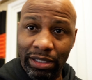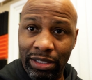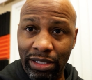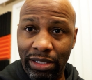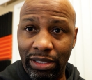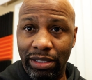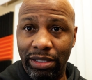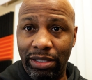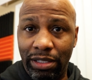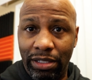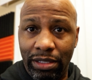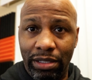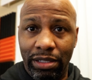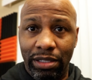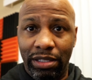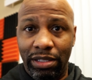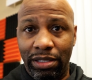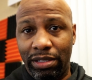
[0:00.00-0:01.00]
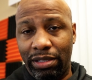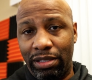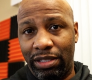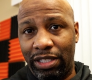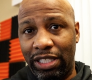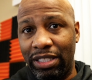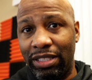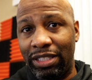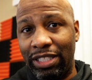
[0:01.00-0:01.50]

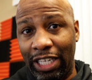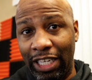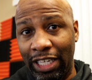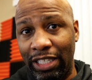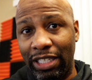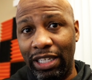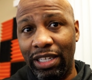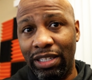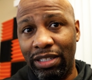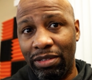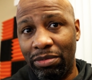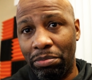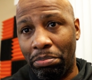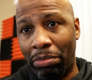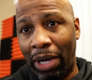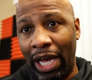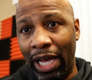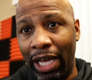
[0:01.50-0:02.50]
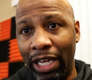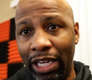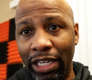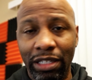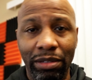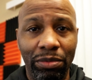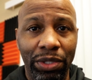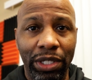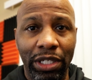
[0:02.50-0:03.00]
Cintiq
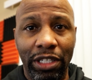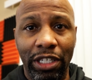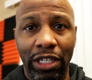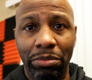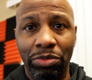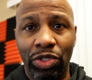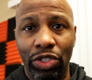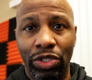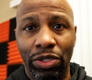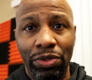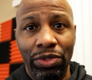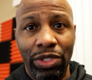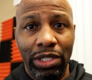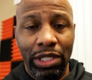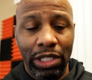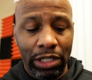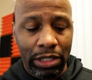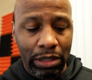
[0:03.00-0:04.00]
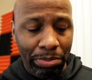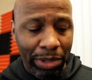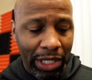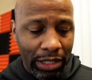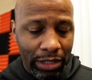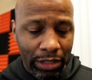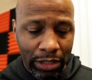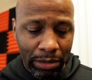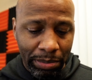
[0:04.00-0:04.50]
mind when it comes to using these
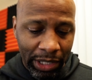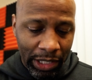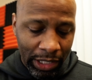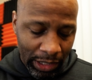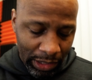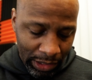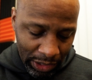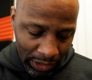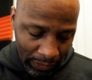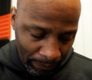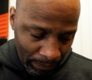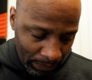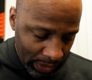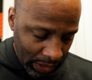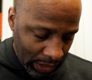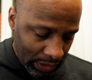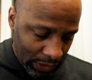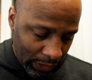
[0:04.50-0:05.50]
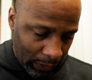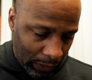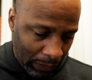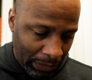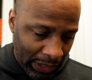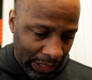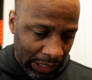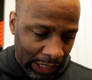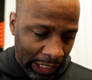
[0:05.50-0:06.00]
pen displays. It's going
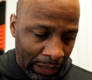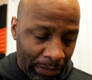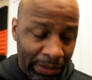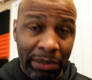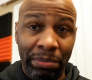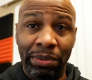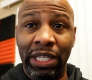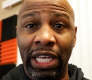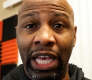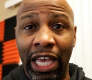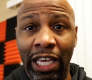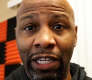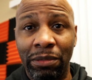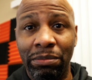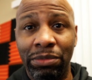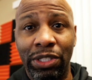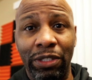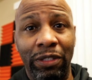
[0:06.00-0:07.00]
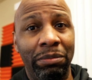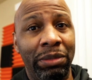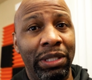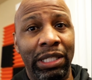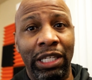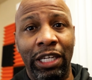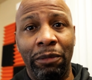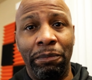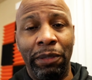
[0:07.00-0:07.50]
to be a lot of people that hate them. It's going to be
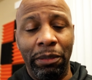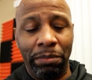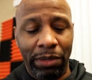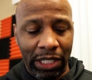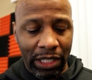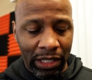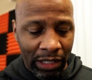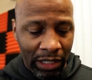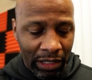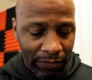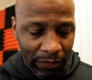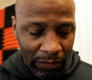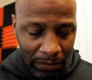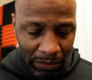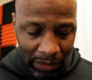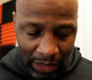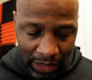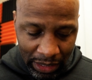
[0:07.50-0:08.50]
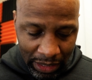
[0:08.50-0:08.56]
a lot of people that love them.